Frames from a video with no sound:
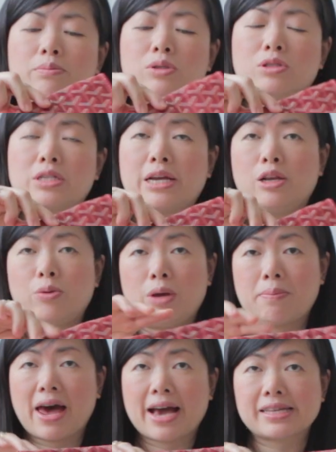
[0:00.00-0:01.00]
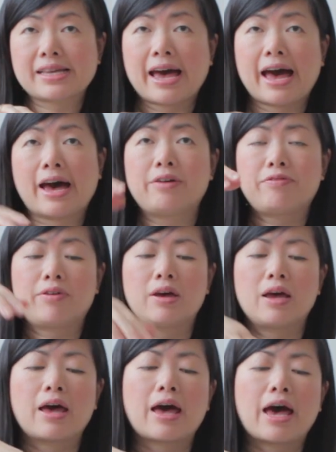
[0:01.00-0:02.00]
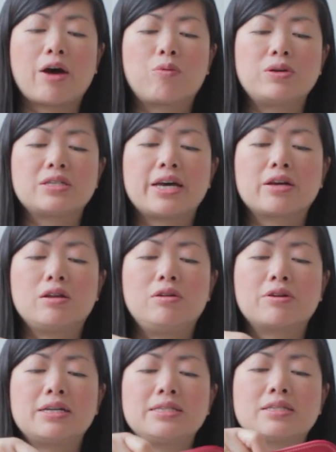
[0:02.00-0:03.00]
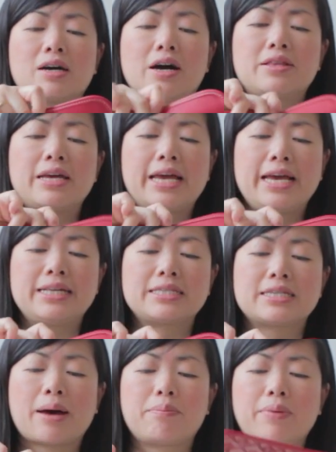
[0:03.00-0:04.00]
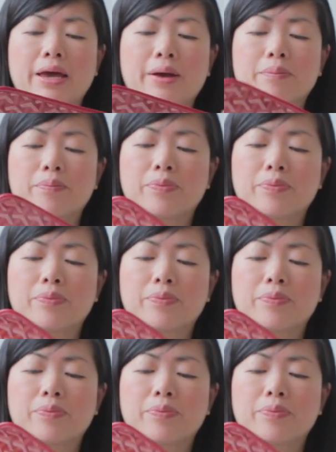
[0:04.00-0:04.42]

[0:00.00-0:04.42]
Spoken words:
St. Louis bags have, and we take a look inside the heat stamping.